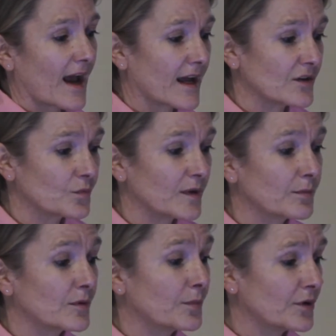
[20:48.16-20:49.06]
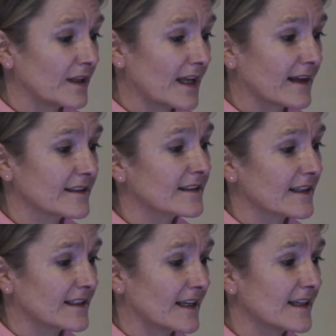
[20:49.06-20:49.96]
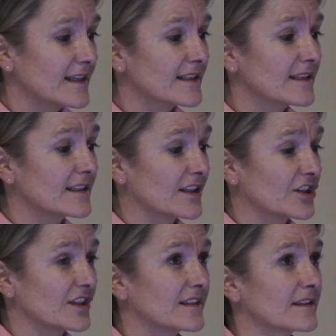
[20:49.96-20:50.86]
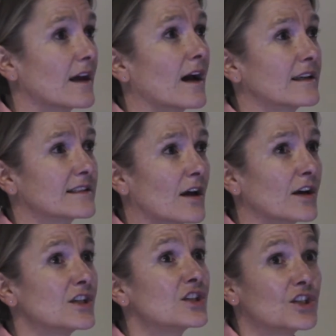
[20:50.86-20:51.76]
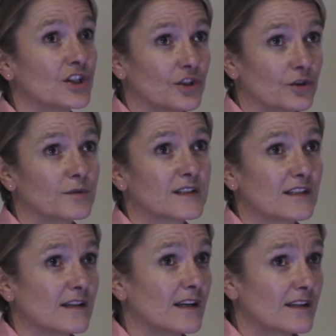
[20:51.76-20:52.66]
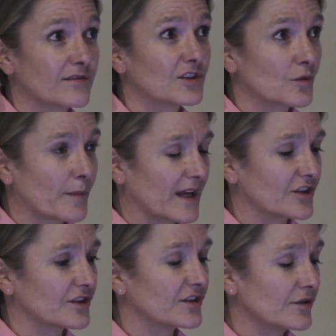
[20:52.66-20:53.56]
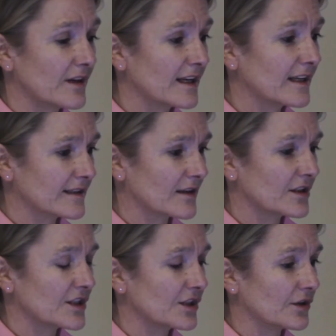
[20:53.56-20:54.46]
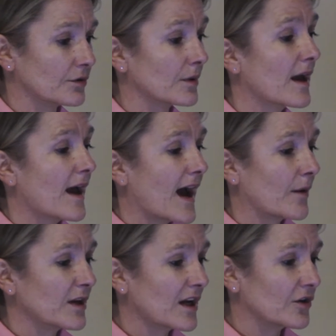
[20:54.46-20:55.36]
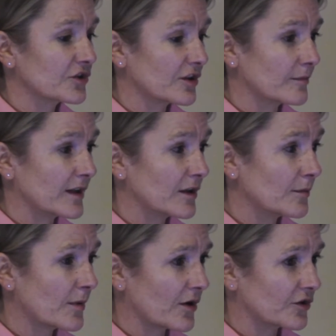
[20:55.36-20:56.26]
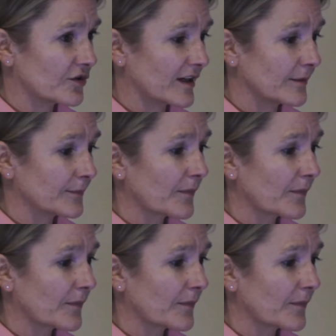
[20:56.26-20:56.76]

And we will put the eggs, as I said, into dishes assigned to you as an individual patients, uniquely assigned to you, and we culture them in the laboratory.